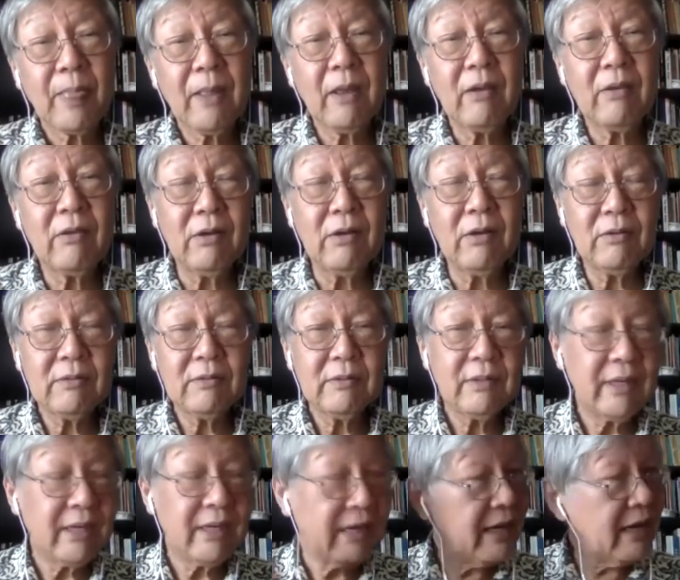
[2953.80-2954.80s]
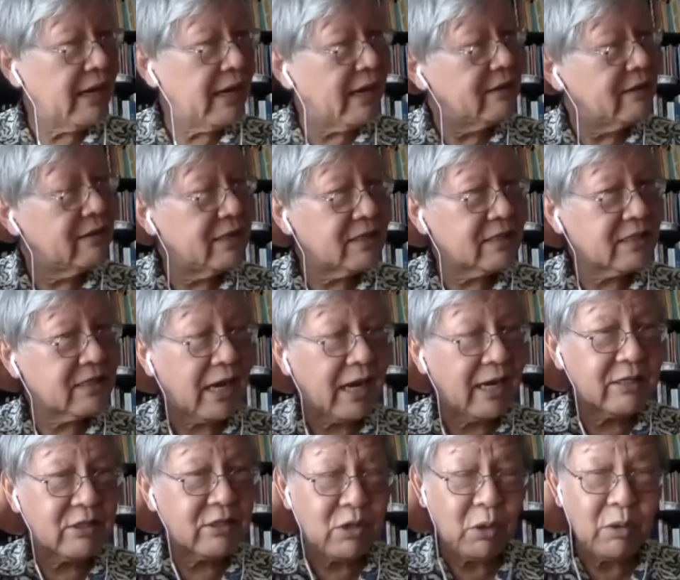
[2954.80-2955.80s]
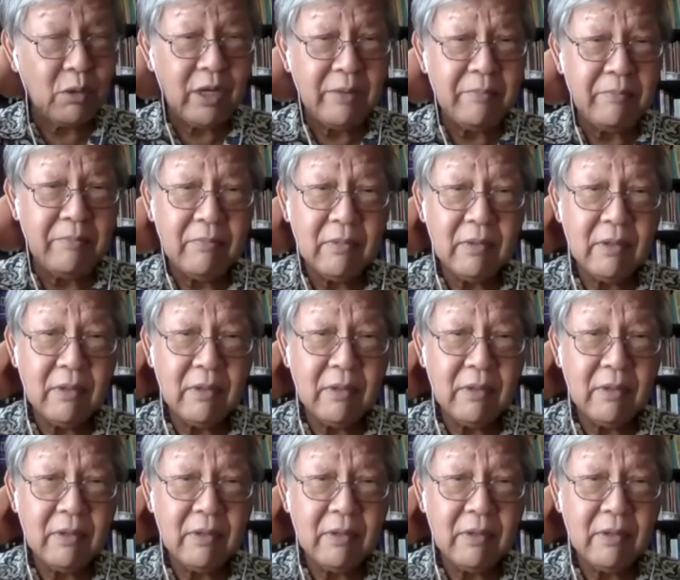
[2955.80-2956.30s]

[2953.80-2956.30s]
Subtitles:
You know, and this guy told him,